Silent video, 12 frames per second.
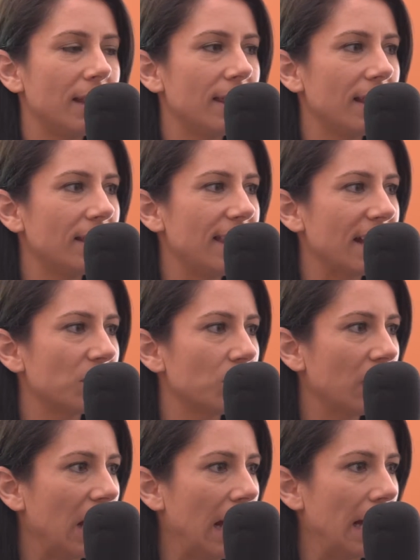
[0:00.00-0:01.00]
I think that's
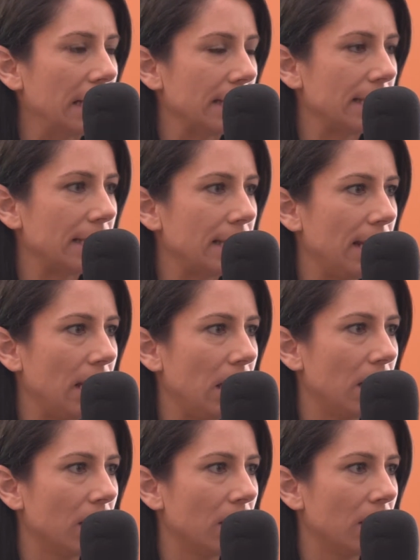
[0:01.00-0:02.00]
where I
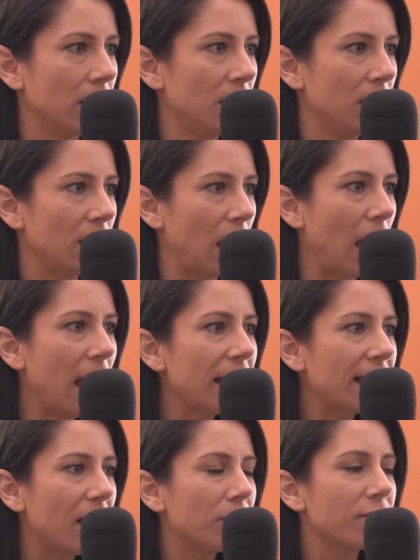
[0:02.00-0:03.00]
see. I
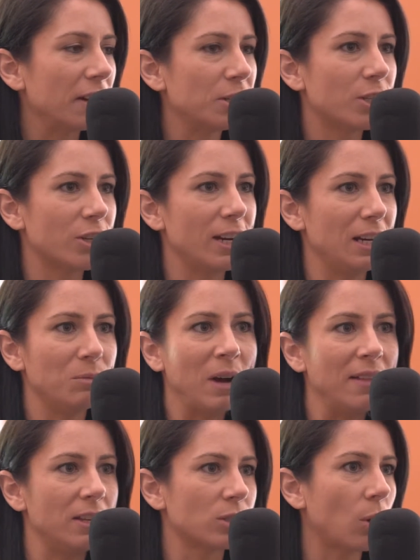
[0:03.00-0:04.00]
get frustrated
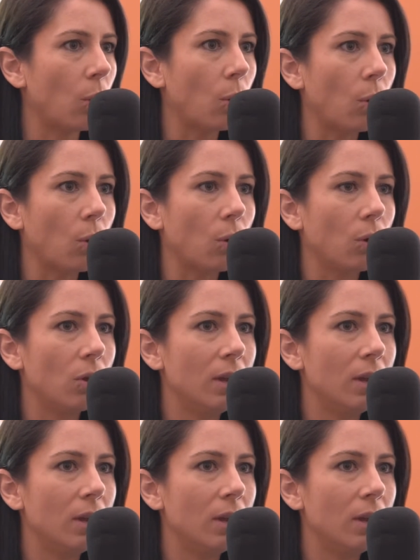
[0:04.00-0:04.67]
by this whole,